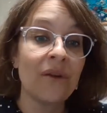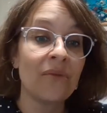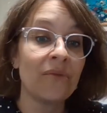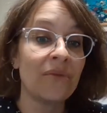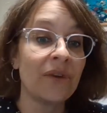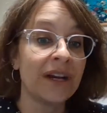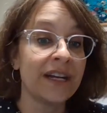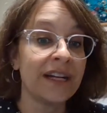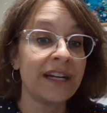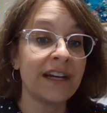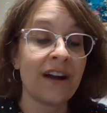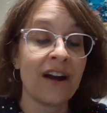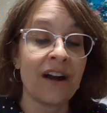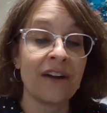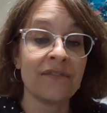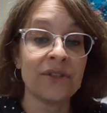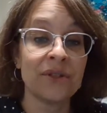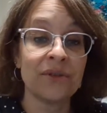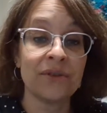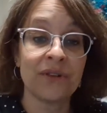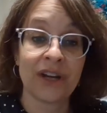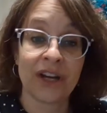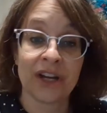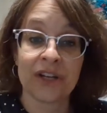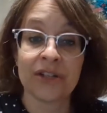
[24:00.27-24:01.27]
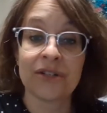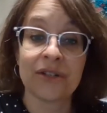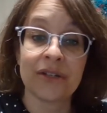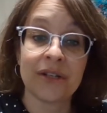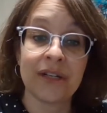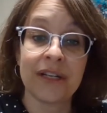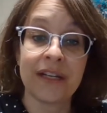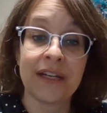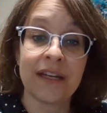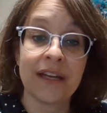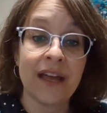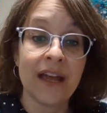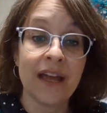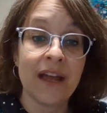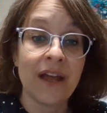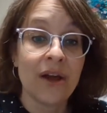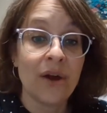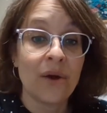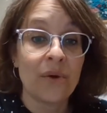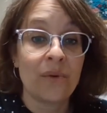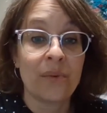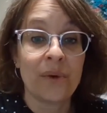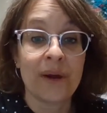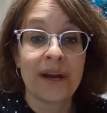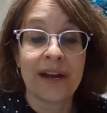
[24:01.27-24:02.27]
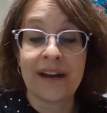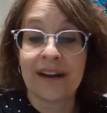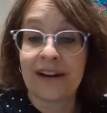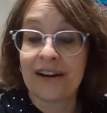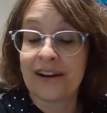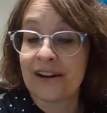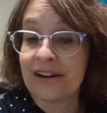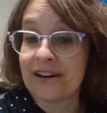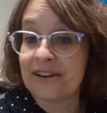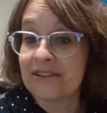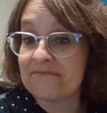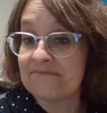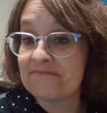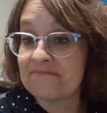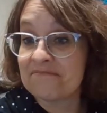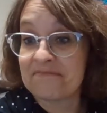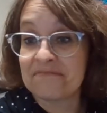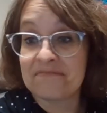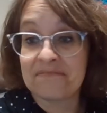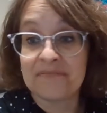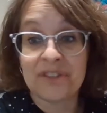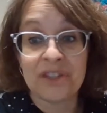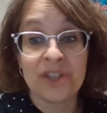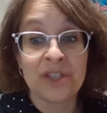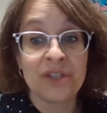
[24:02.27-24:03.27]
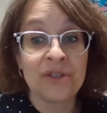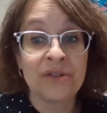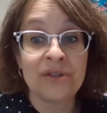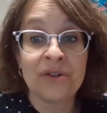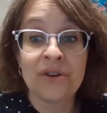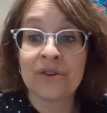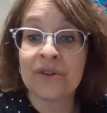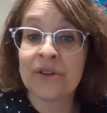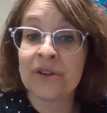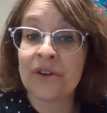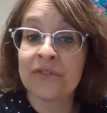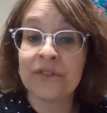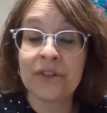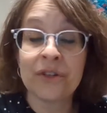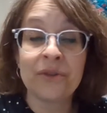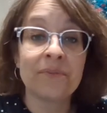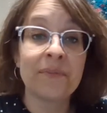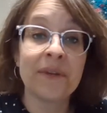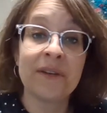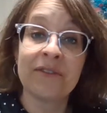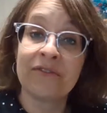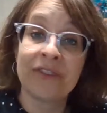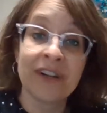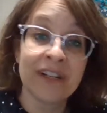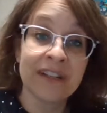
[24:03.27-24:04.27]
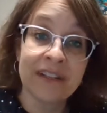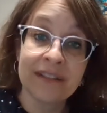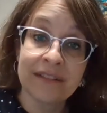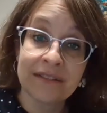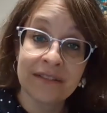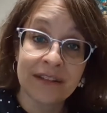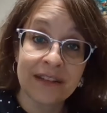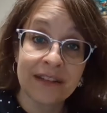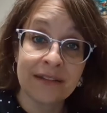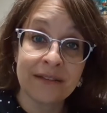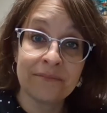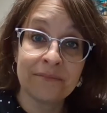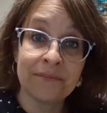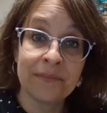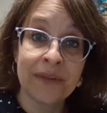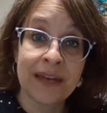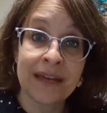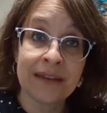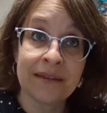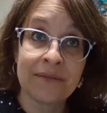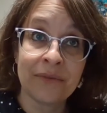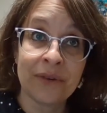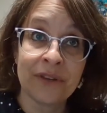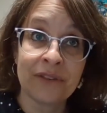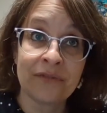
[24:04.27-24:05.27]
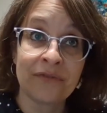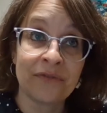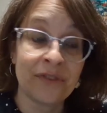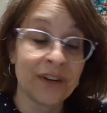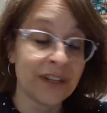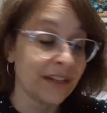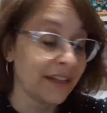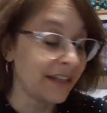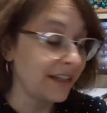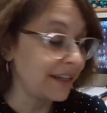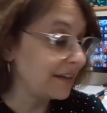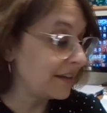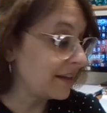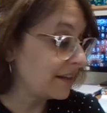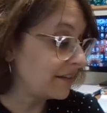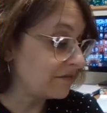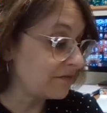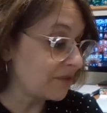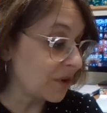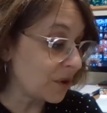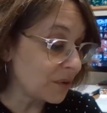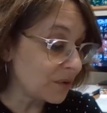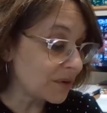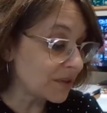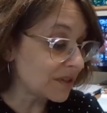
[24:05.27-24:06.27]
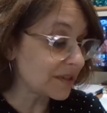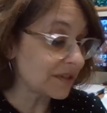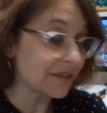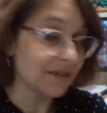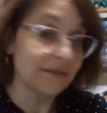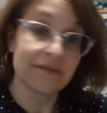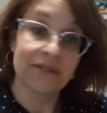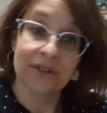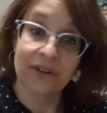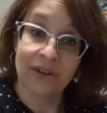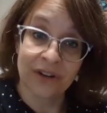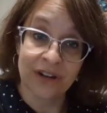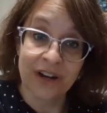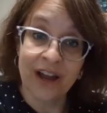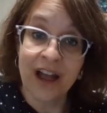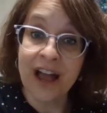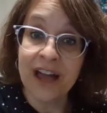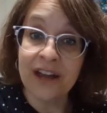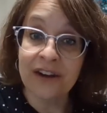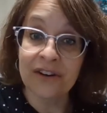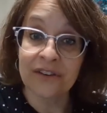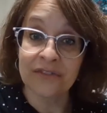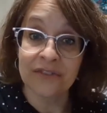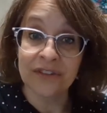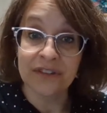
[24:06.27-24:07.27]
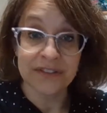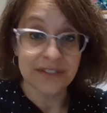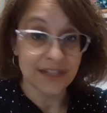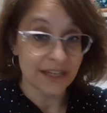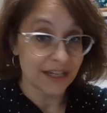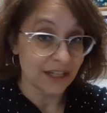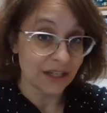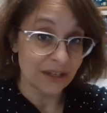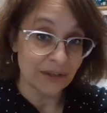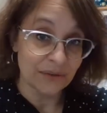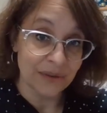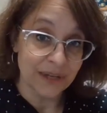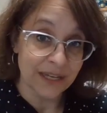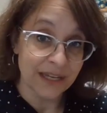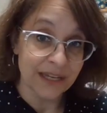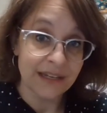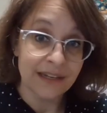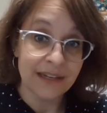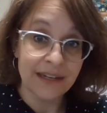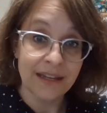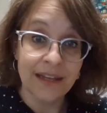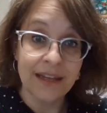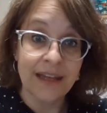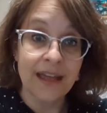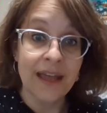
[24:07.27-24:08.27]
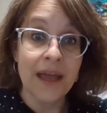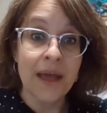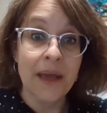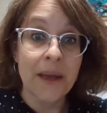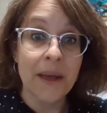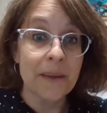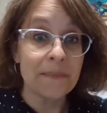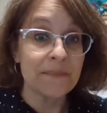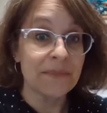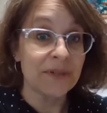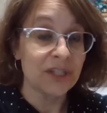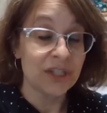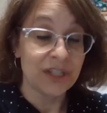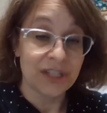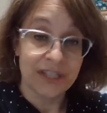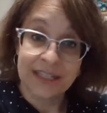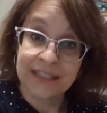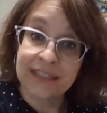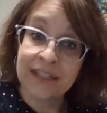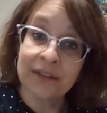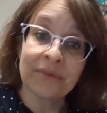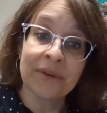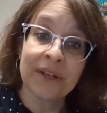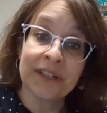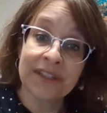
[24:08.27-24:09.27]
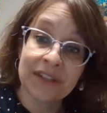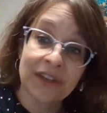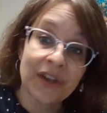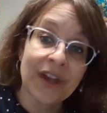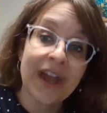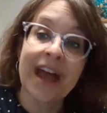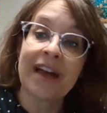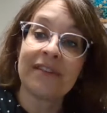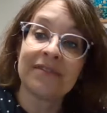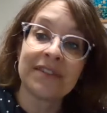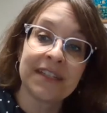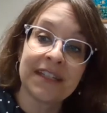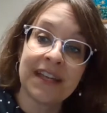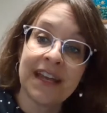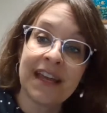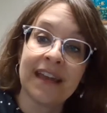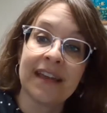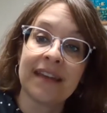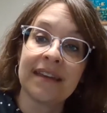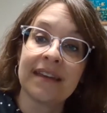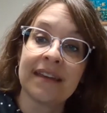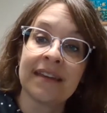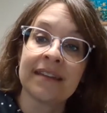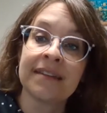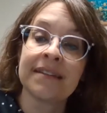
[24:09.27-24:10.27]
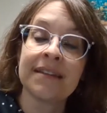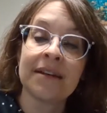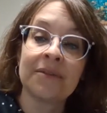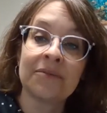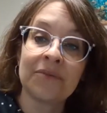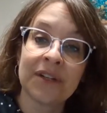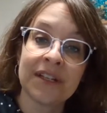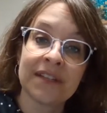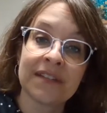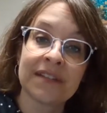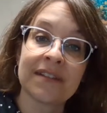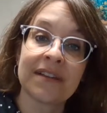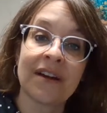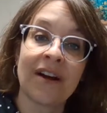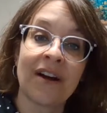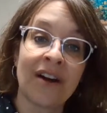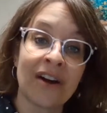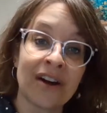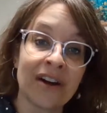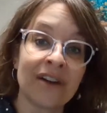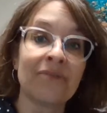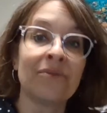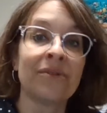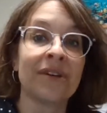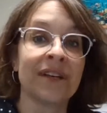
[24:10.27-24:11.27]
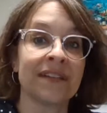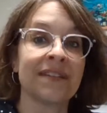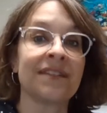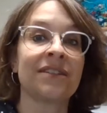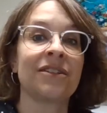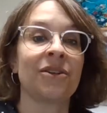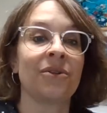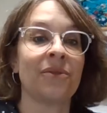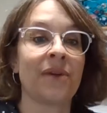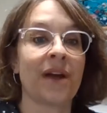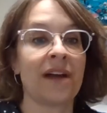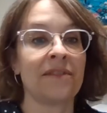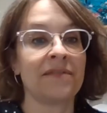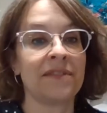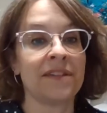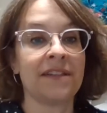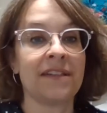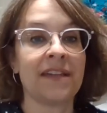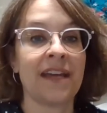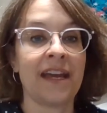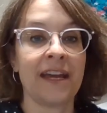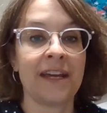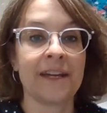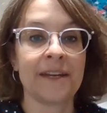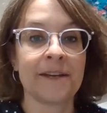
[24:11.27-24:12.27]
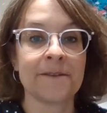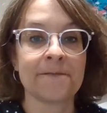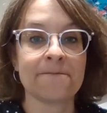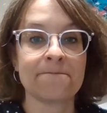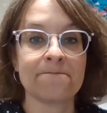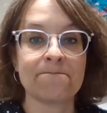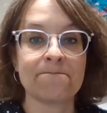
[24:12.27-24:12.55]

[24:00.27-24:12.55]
running off to a country where you don't know if you'll be met with friendly folks or not, or if they'll take you in. But it's a risk you have to take, and some risks are risks you have to take.